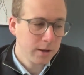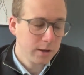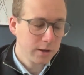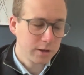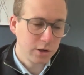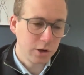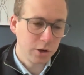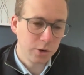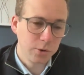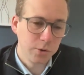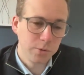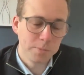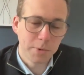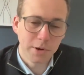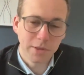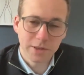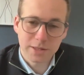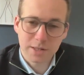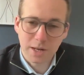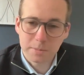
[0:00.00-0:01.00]
So
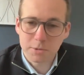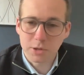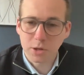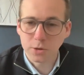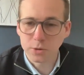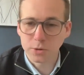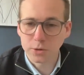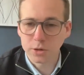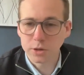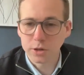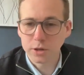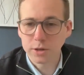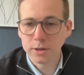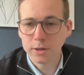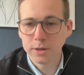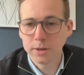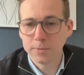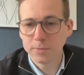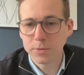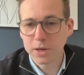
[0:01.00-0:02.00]
by the same
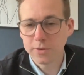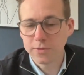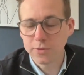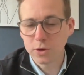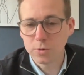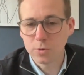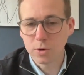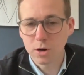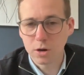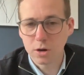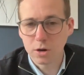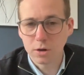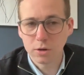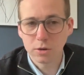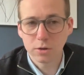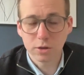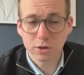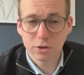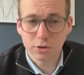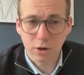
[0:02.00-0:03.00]
token, if you
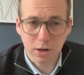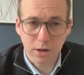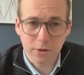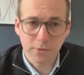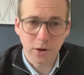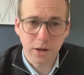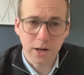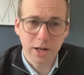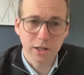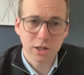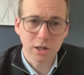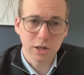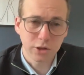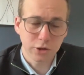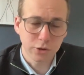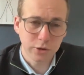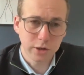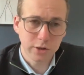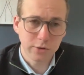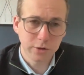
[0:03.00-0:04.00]
are struggling financially
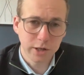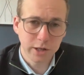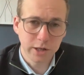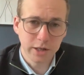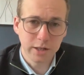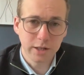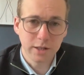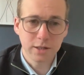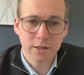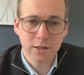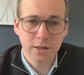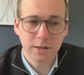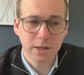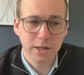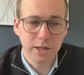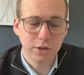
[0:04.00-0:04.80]
and you're in arrears,